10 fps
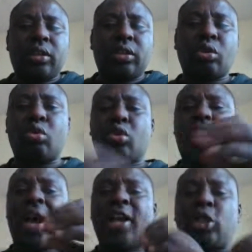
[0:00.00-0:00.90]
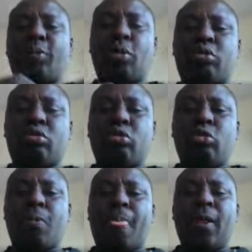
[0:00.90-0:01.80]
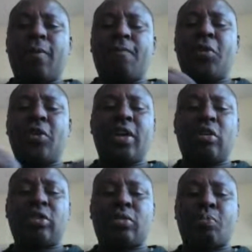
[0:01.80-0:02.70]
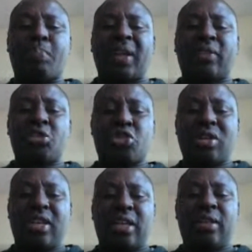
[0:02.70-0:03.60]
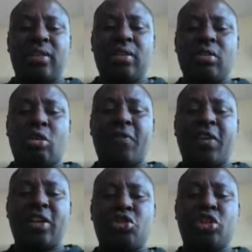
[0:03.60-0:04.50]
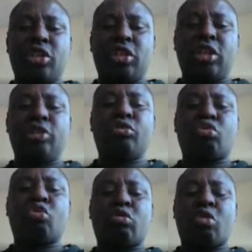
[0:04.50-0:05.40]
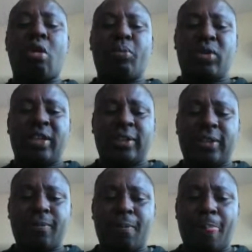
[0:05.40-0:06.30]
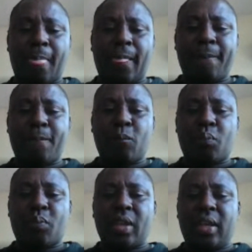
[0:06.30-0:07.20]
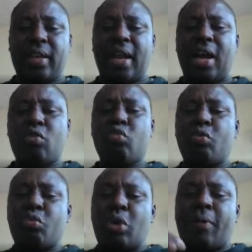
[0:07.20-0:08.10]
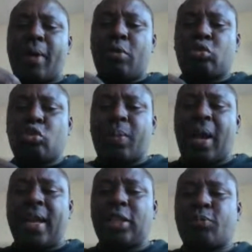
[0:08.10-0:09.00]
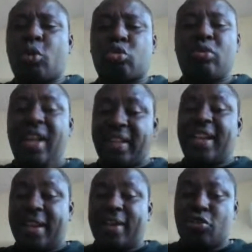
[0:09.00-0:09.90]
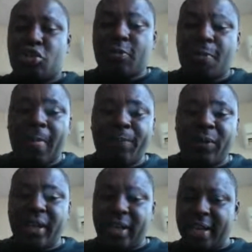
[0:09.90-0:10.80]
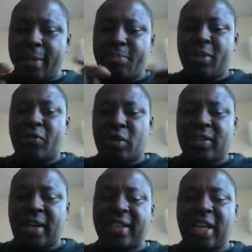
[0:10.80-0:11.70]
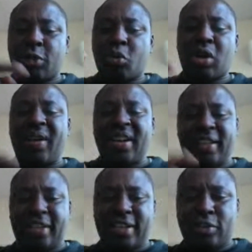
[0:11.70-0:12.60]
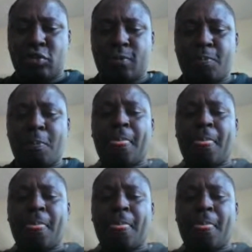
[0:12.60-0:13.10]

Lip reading: So I spoke to various partitioning of energy into components. Now I want to, and I spoke to net energy. In the previous class, I spoke about net energy.